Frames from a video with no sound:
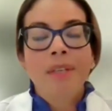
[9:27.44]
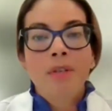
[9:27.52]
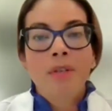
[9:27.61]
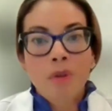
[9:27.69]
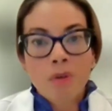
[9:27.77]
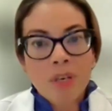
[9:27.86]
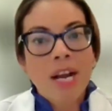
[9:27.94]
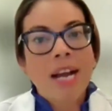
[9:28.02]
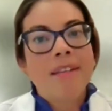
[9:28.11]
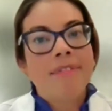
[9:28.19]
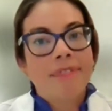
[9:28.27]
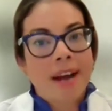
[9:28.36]
So those are
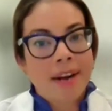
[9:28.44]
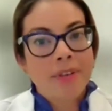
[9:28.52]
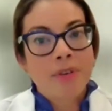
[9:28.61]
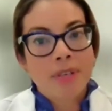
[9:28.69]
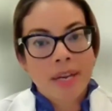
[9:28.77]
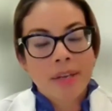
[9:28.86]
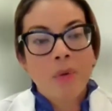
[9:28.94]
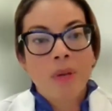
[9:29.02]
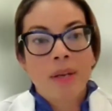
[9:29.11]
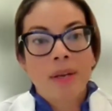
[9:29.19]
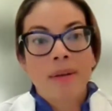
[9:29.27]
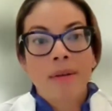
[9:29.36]
kind of factors that you
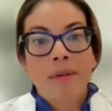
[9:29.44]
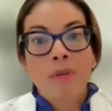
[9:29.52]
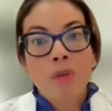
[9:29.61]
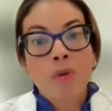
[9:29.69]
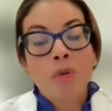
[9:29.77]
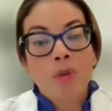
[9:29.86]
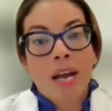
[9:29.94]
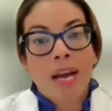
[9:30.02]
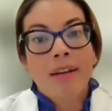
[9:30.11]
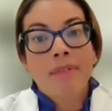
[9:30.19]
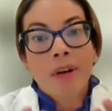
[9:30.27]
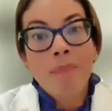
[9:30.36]
can do to
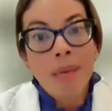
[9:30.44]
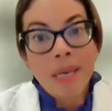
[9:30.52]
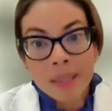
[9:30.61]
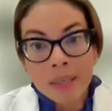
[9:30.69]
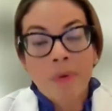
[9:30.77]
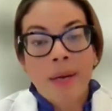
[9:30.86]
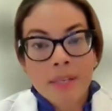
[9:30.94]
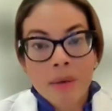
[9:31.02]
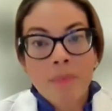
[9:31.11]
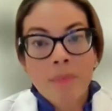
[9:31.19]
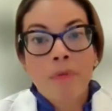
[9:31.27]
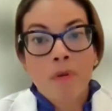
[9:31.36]
kind of ameliorate
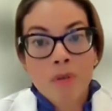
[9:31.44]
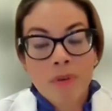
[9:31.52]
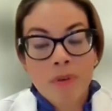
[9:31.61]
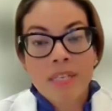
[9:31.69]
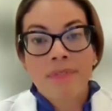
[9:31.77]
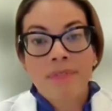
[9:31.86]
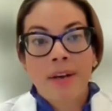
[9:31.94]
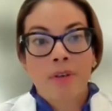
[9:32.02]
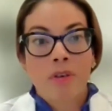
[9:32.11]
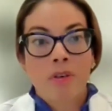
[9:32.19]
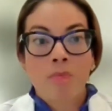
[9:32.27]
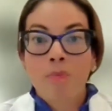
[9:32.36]
some of those risk
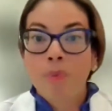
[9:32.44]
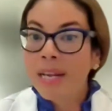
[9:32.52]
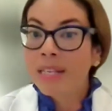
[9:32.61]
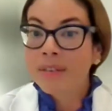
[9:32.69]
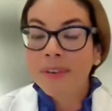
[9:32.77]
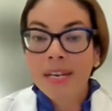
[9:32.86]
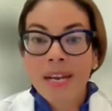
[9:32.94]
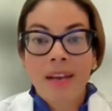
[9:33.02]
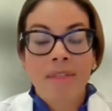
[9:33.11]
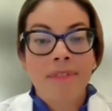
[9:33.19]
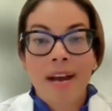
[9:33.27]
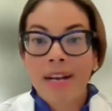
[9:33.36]
factors.
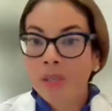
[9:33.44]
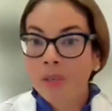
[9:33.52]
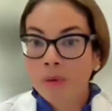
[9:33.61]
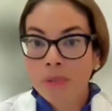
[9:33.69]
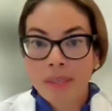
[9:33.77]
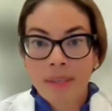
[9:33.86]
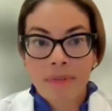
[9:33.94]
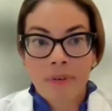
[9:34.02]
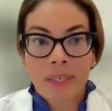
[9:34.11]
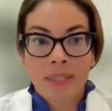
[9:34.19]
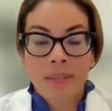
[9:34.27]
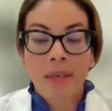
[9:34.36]
Breastfeeding, vaginal
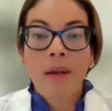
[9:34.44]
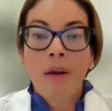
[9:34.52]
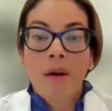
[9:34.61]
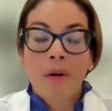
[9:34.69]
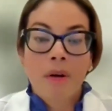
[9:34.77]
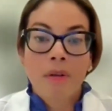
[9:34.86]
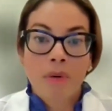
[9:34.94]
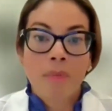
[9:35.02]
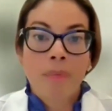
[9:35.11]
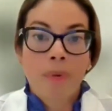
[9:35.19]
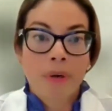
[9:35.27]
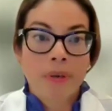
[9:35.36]
deliveries are also
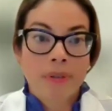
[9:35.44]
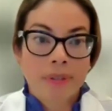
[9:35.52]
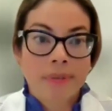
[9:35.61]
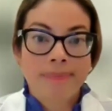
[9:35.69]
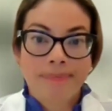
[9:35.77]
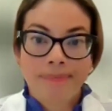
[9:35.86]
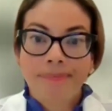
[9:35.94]
important.